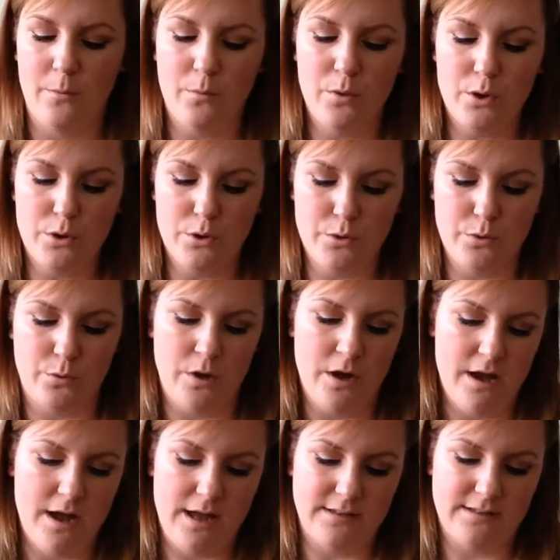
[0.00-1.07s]
Woohoo!
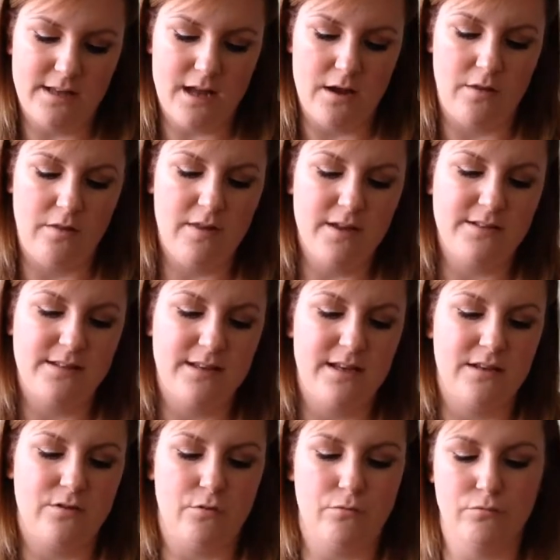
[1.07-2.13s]
So this
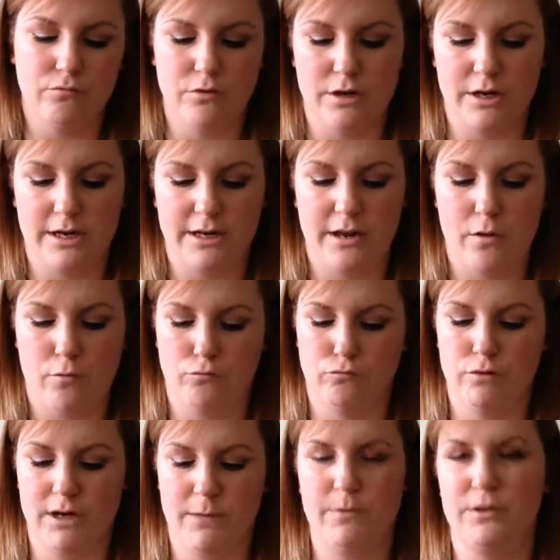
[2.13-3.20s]
is really,
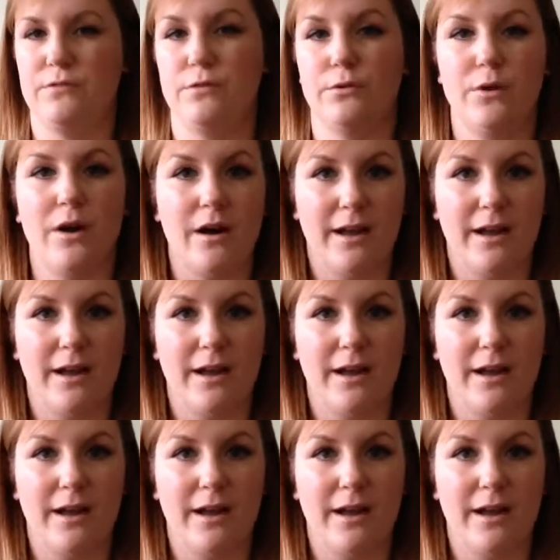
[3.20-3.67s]
really beautiful.